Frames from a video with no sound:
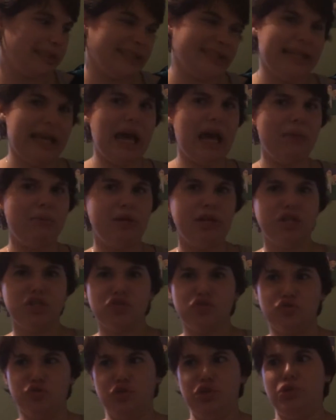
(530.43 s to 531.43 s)
Sad, but
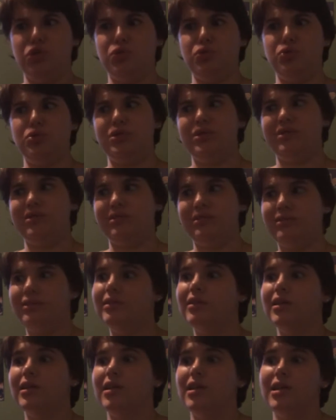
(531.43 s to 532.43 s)
it's true.
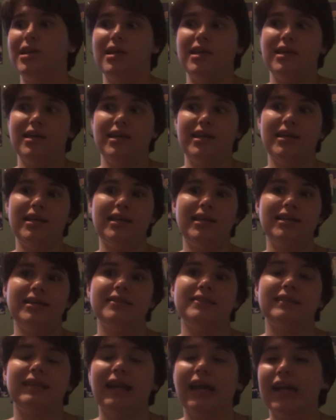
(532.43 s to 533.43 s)
It
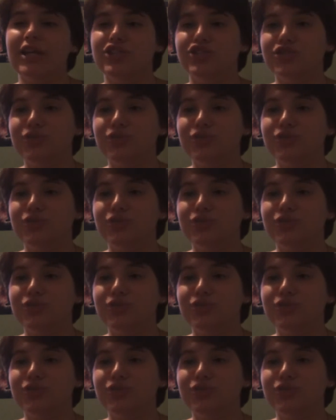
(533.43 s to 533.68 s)
is, and I